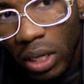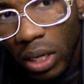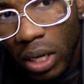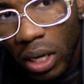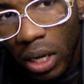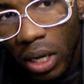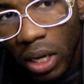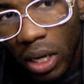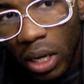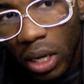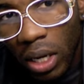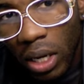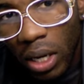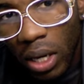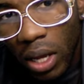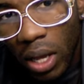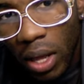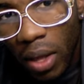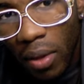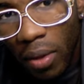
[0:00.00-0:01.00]
uh,
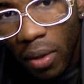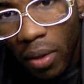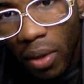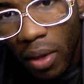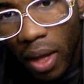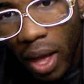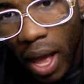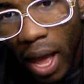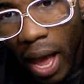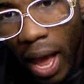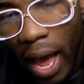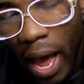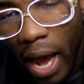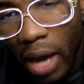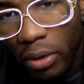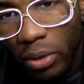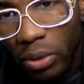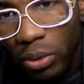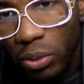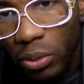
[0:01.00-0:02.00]

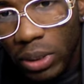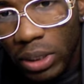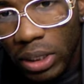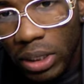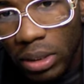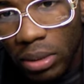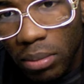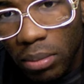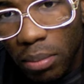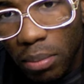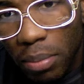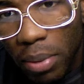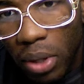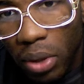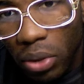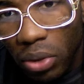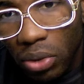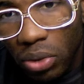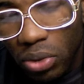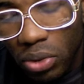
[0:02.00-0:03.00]
how do we
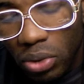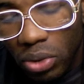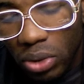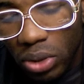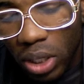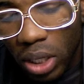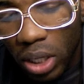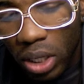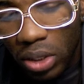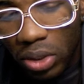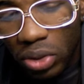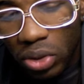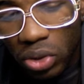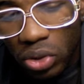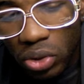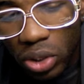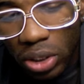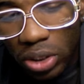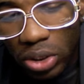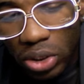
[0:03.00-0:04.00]
build uh,
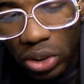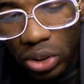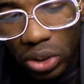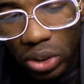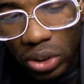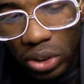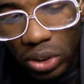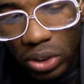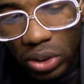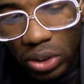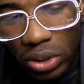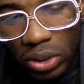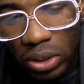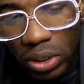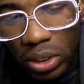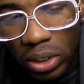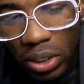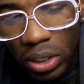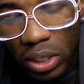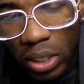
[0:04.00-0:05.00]
structures
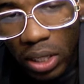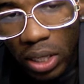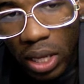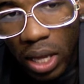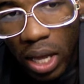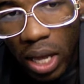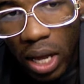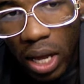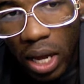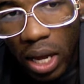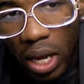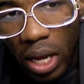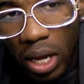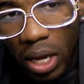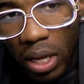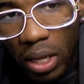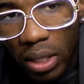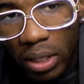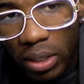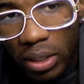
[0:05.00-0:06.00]
uh,
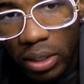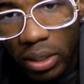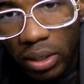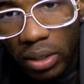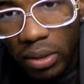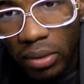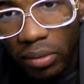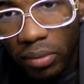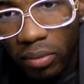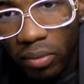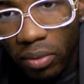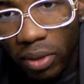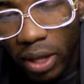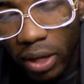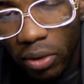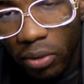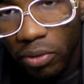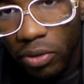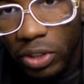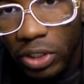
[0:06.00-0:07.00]

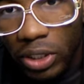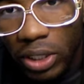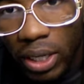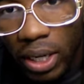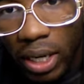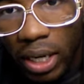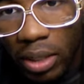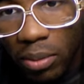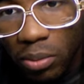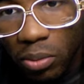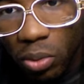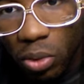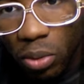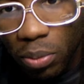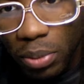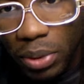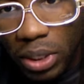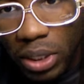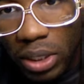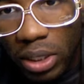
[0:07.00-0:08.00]
that over time will
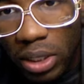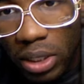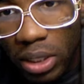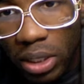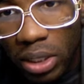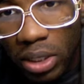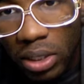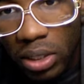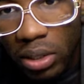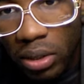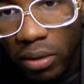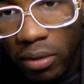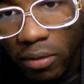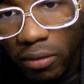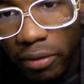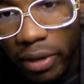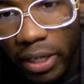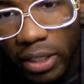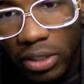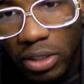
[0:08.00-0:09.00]
be
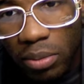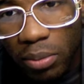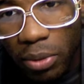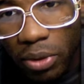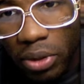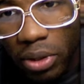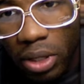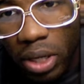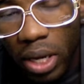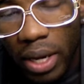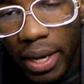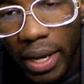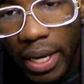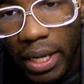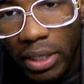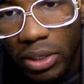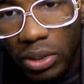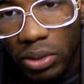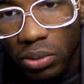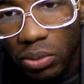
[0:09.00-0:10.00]
flexible
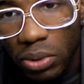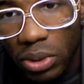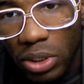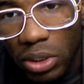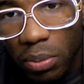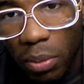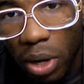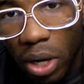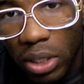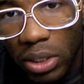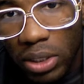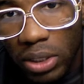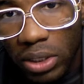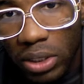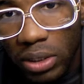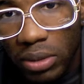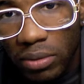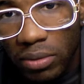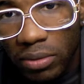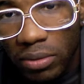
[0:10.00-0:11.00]
and
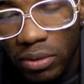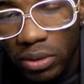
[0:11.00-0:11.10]
responsive